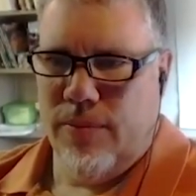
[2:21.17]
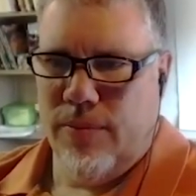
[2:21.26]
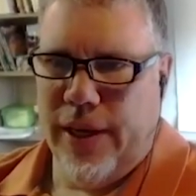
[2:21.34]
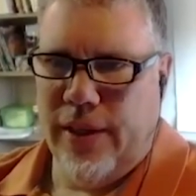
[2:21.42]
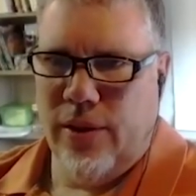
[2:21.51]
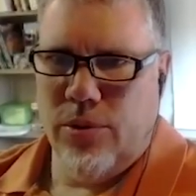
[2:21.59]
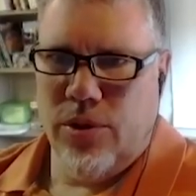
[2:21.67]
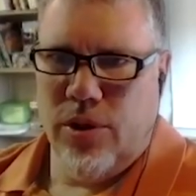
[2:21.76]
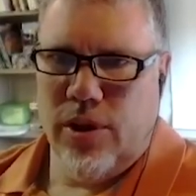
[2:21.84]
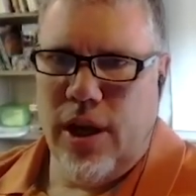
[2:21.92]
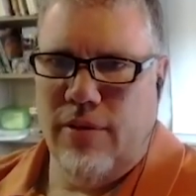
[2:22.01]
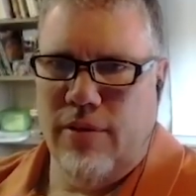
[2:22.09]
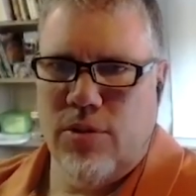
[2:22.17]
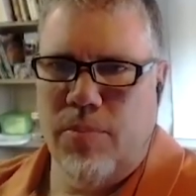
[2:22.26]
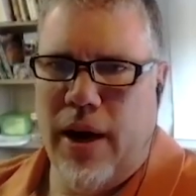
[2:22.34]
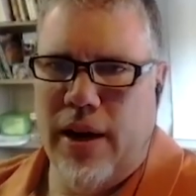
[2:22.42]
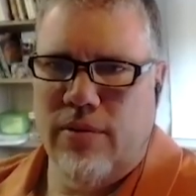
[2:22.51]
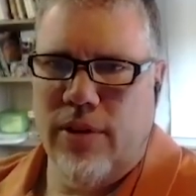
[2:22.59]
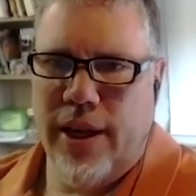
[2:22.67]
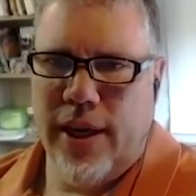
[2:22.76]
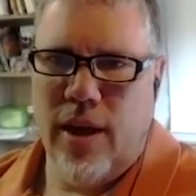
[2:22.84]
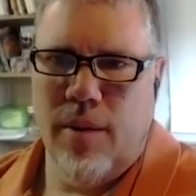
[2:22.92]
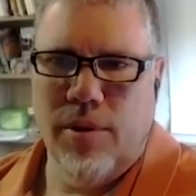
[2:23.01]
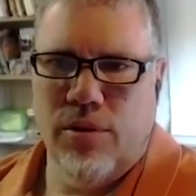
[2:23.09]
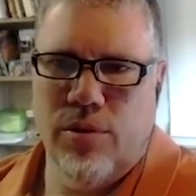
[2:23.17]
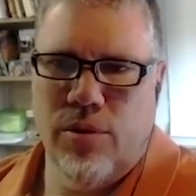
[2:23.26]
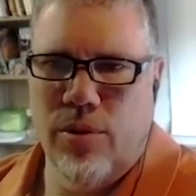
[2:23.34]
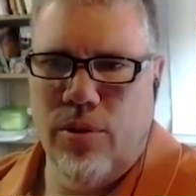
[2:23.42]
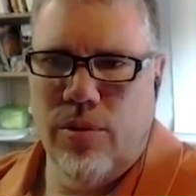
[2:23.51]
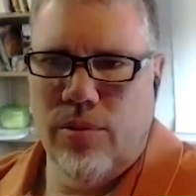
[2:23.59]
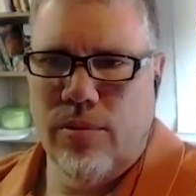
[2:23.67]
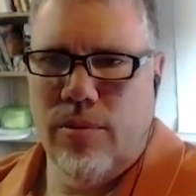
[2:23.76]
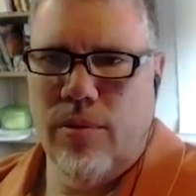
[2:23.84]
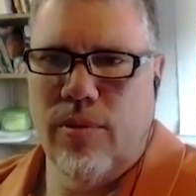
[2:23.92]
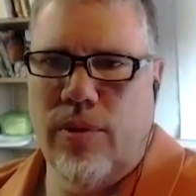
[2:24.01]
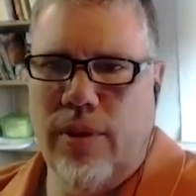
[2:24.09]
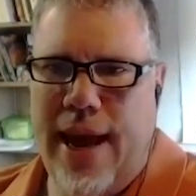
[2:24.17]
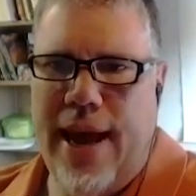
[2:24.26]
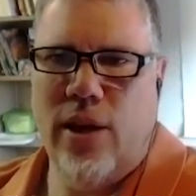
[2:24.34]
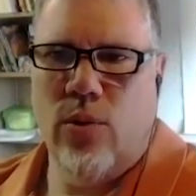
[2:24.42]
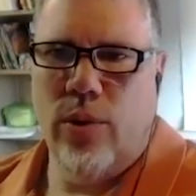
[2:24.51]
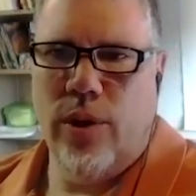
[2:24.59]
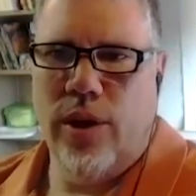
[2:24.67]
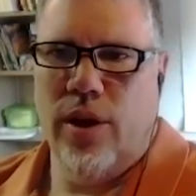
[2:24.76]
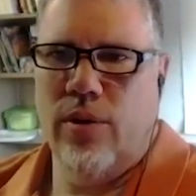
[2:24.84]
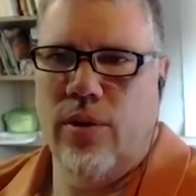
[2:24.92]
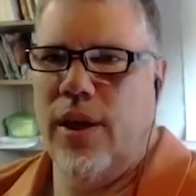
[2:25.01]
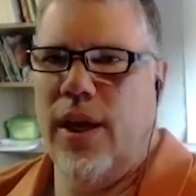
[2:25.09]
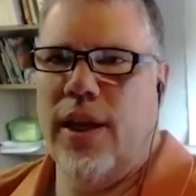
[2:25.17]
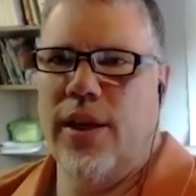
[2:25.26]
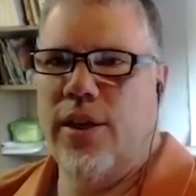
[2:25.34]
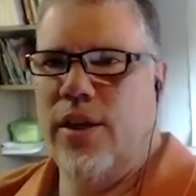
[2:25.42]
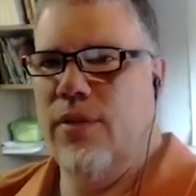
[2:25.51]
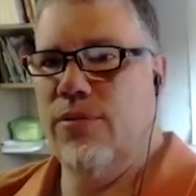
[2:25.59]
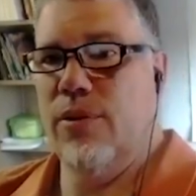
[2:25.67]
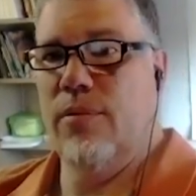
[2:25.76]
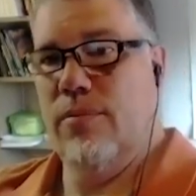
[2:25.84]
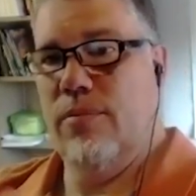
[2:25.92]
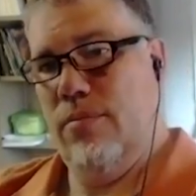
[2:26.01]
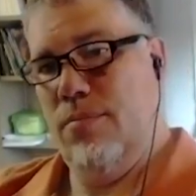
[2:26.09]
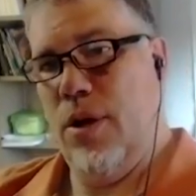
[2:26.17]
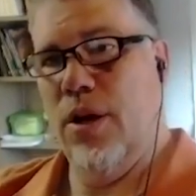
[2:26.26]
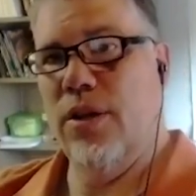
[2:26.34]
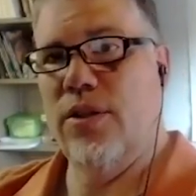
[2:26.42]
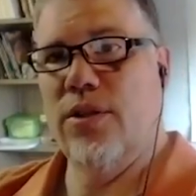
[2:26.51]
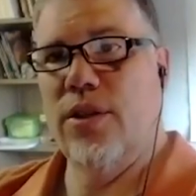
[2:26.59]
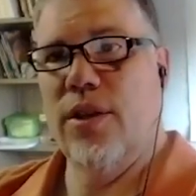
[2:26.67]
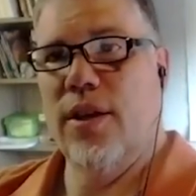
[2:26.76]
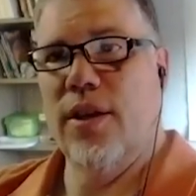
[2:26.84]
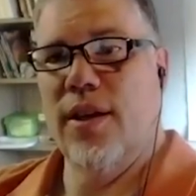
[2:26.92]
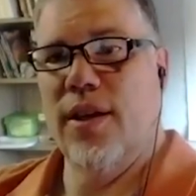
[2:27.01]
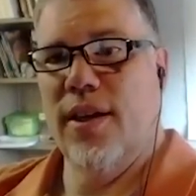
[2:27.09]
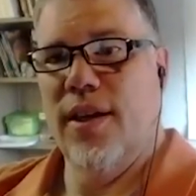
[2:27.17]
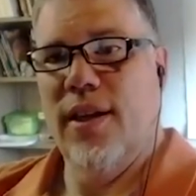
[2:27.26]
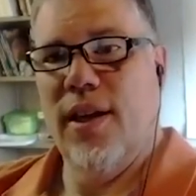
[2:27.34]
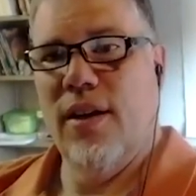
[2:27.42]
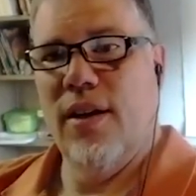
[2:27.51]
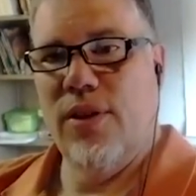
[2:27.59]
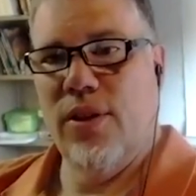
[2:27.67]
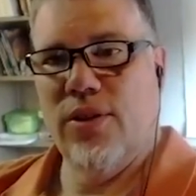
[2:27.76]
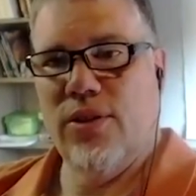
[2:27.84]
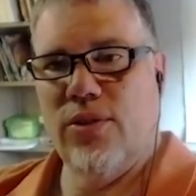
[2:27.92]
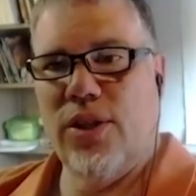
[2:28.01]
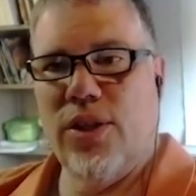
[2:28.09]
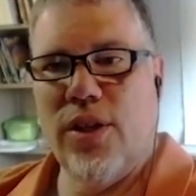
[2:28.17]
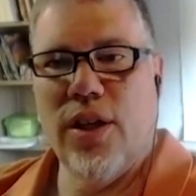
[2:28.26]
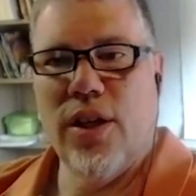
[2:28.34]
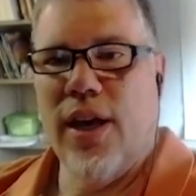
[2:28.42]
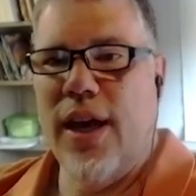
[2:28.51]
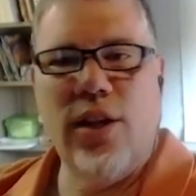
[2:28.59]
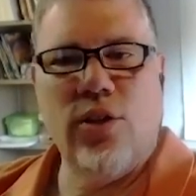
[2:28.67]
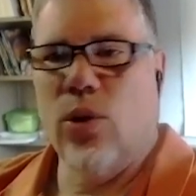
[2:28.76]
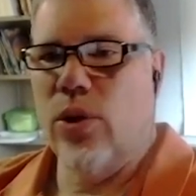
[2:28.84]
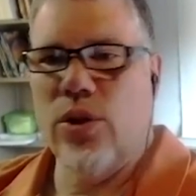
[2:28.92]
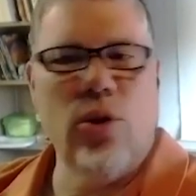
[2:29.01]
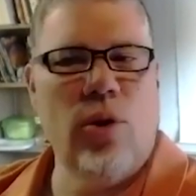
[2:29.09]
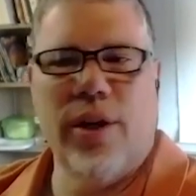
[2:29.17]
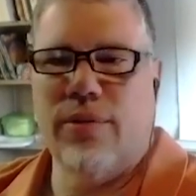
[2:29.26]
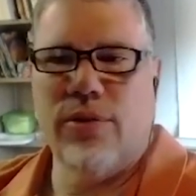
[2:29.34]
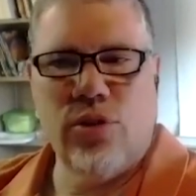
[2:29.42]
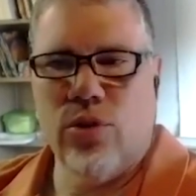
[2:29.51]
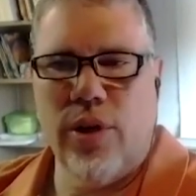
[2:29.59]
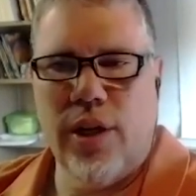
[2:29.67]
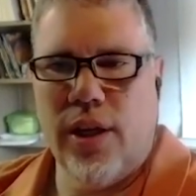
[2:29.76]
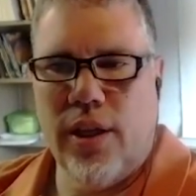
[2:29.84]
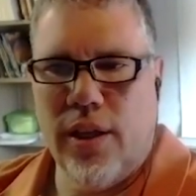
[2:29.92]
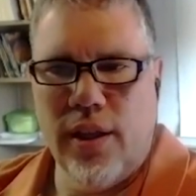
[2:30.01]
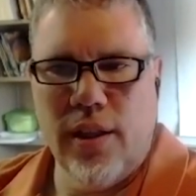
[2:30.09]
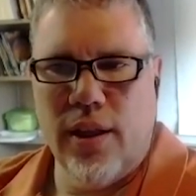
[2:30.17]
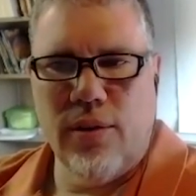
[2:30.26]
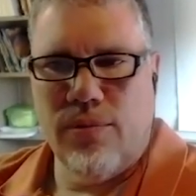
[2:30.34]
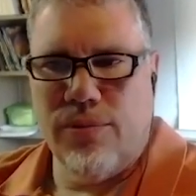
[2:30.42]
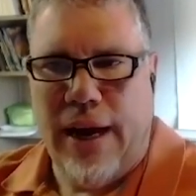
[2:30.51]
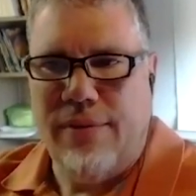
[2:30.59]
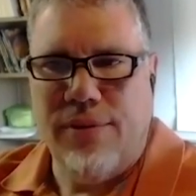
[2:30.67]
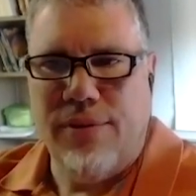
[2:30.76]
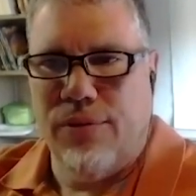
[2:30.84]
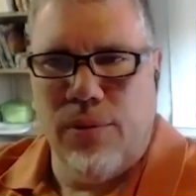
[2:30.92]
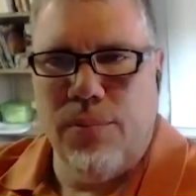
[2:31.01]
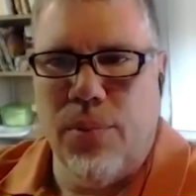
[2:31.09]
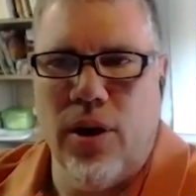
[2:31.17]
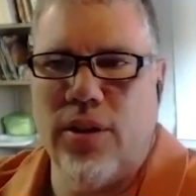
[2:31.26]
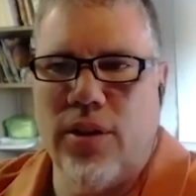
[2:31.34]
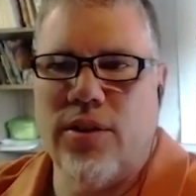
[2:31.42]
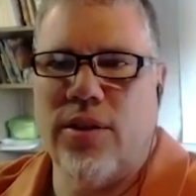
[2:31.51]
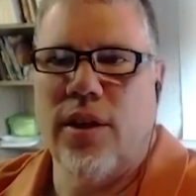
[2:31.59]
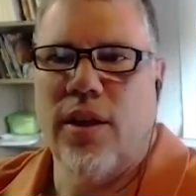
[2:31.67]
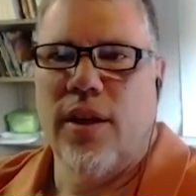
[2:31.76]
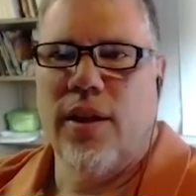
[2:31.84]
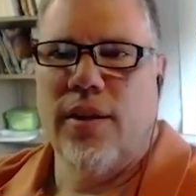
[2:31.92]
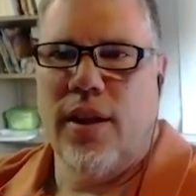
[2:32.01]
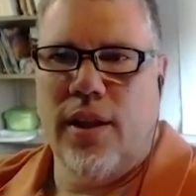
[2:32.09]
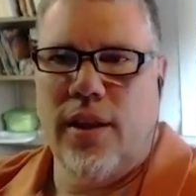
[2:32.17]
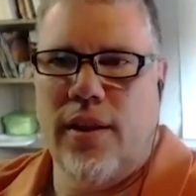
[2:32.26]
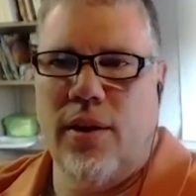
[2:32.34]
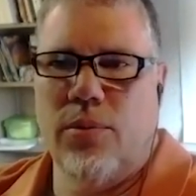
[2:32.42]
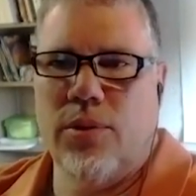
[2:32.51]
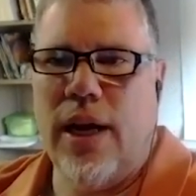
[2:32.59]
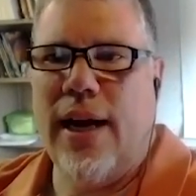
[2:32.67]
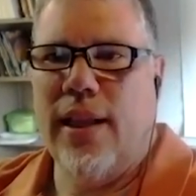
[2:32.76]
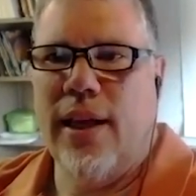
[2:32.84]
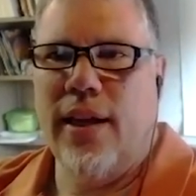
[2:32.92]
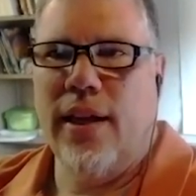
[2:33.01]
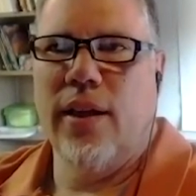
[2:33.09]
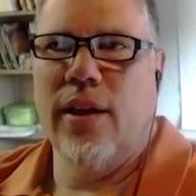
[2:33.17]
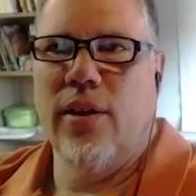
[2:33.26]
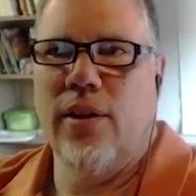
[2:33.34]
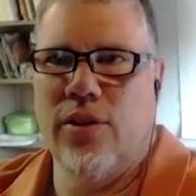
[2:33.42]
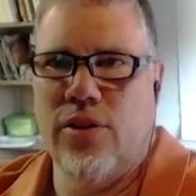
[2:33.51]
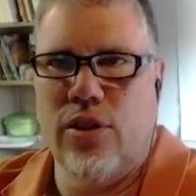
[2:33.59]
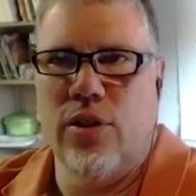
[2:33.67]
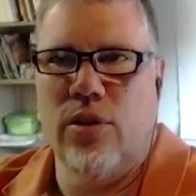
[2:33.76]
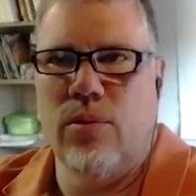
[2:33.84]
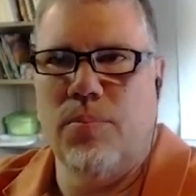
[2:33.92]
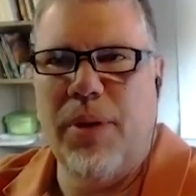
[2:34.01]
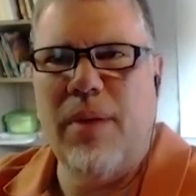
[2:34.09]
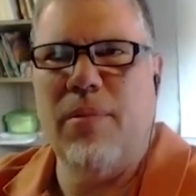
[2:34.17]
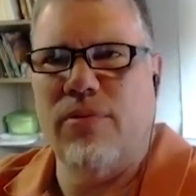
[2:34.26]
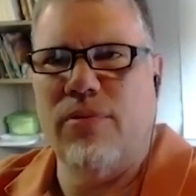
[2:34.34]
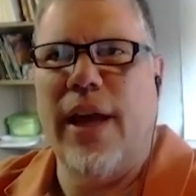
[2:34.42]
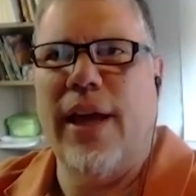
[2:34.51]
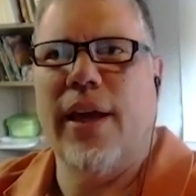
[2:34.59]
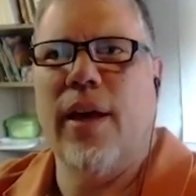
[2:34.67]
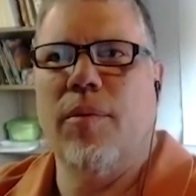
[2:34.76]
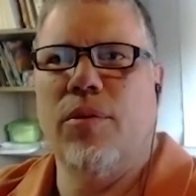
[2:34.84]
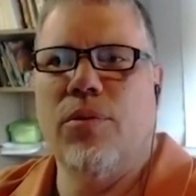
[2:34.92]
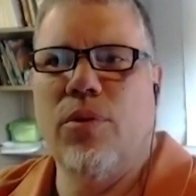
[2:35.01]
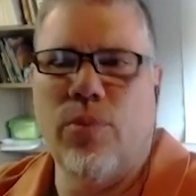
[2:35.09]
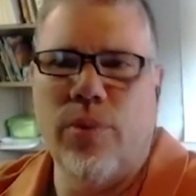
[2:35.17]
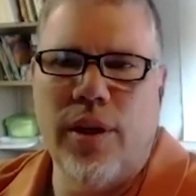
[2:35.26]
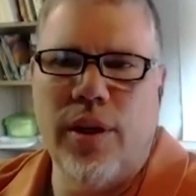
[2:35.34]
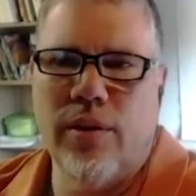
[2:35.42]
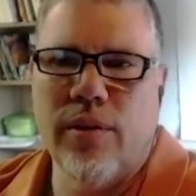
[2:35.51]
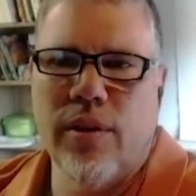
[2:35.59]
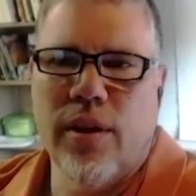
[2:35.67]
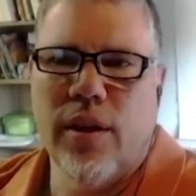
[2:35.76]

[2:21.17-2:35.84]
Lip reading: like there was a kind of a spot of light coming through the attic window, hitting different parts of the illustration. And it told a totally different story on 5 different parts that it was highlighting. This little beam of light coming through the window.